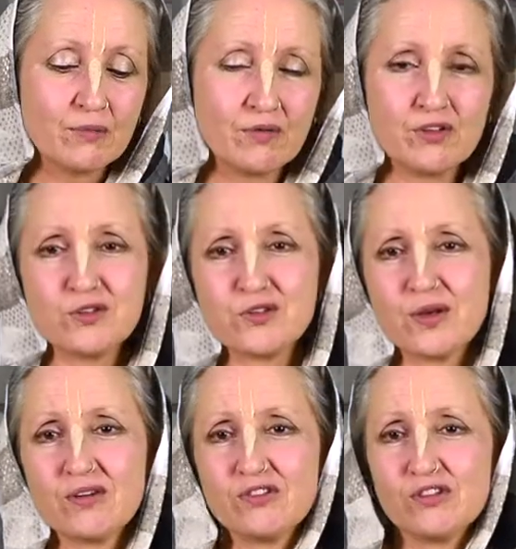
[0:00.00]
But we also
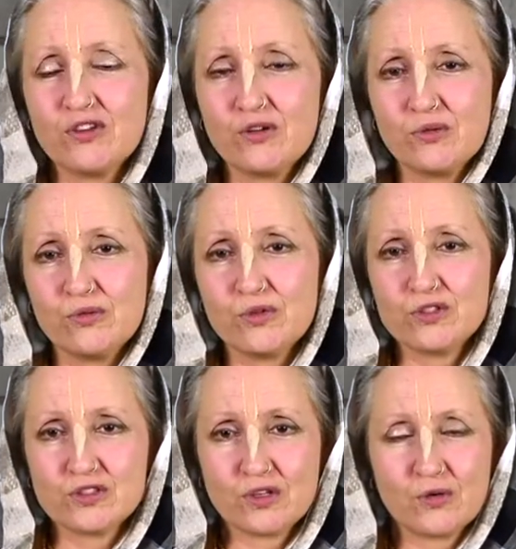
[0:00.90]
have to know
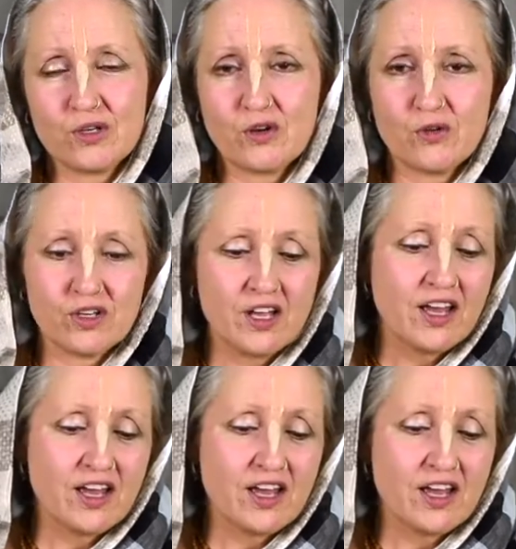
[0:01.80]
what's going on,